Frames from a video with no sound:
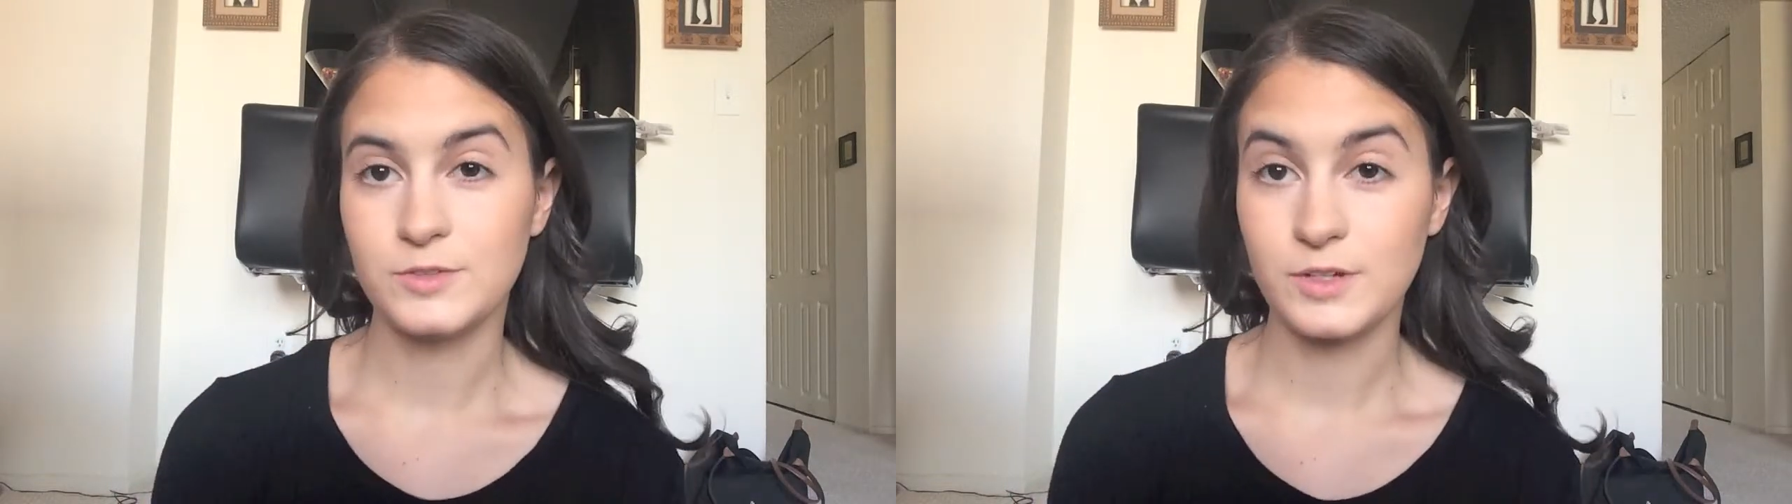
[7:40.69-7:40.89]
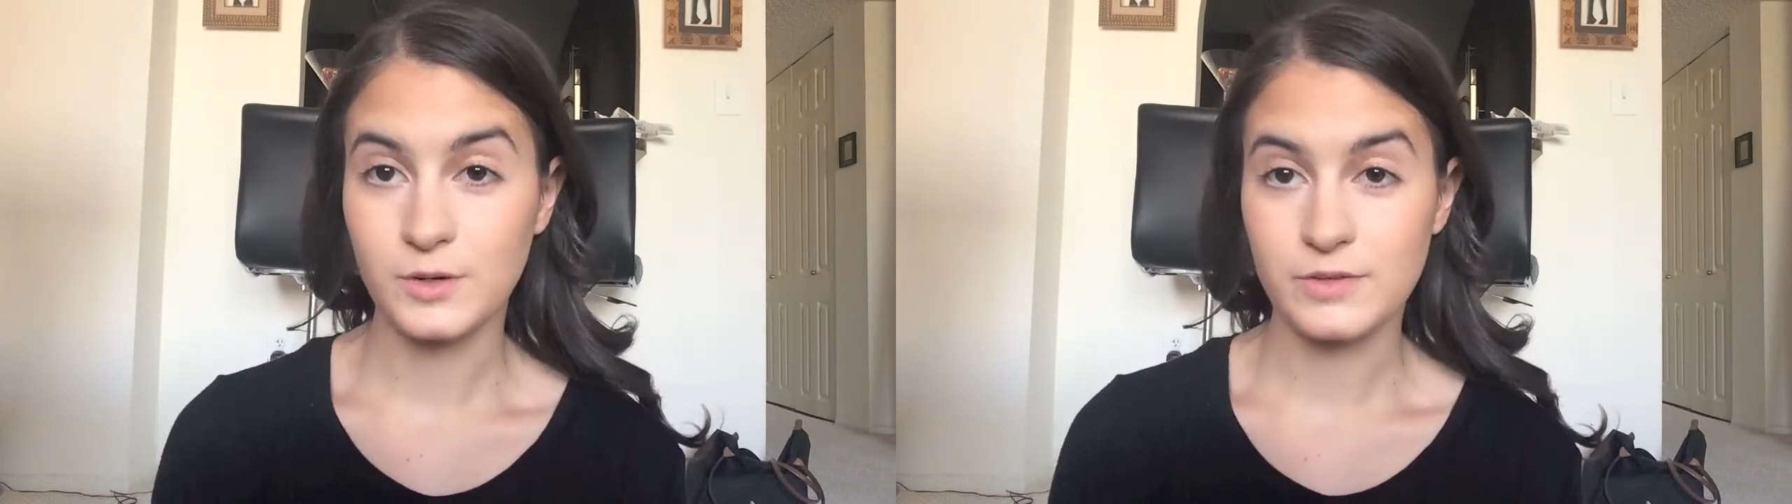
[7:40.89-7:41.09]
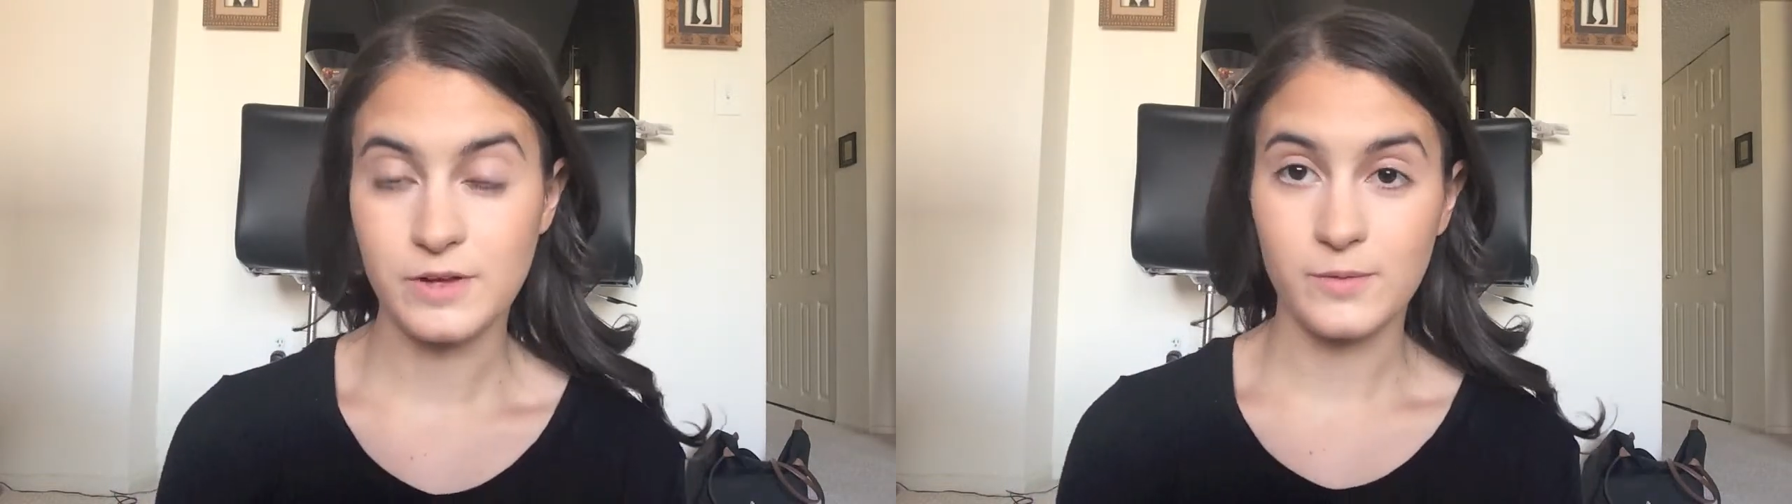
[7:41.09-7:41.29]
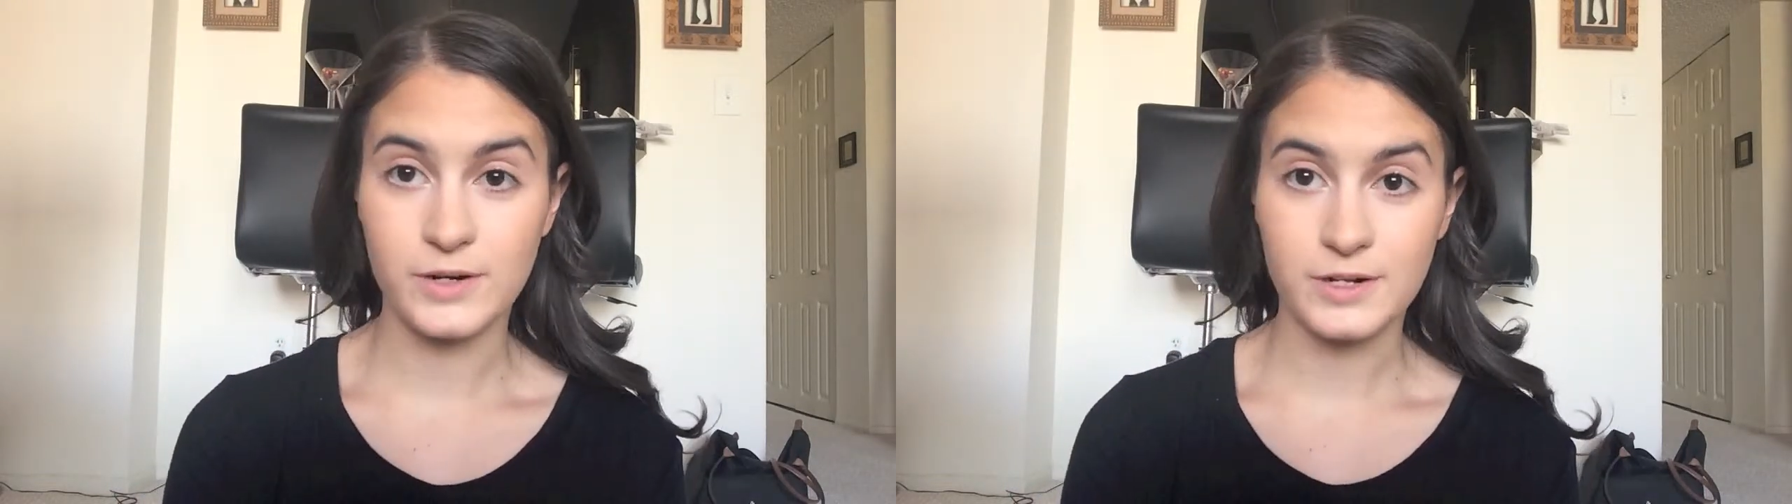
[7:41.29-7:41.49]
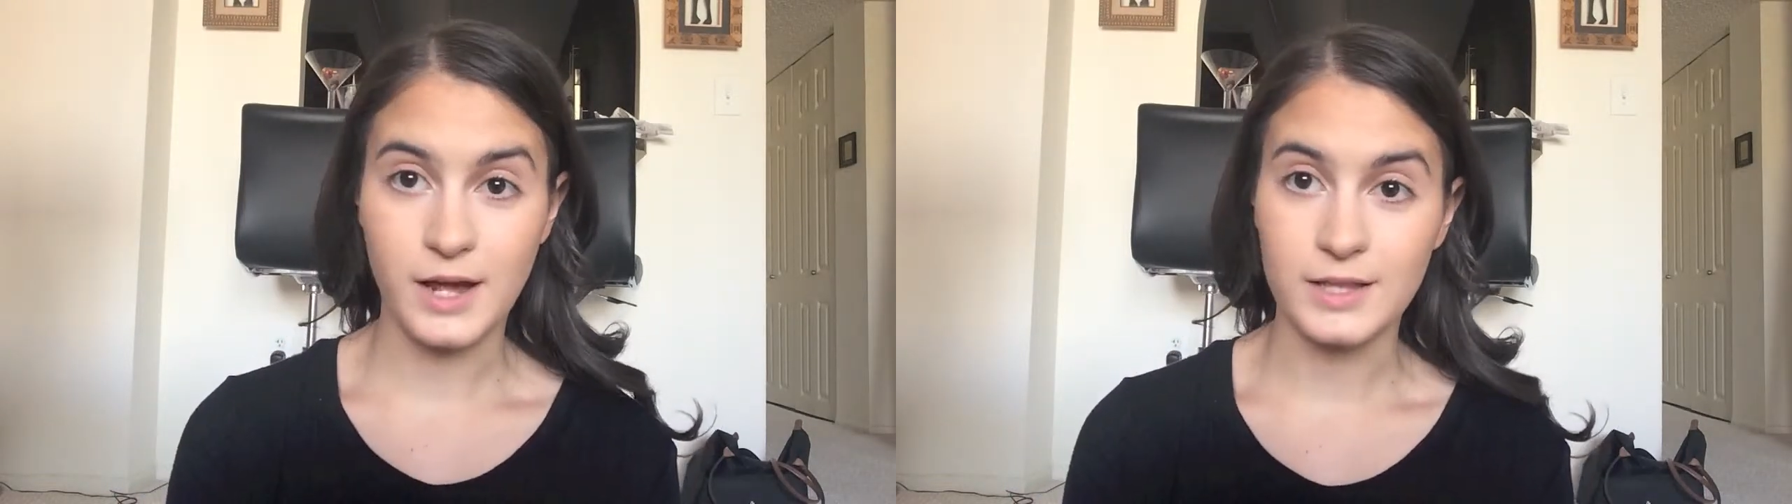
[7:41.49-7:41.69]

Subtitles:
you know, if I wanted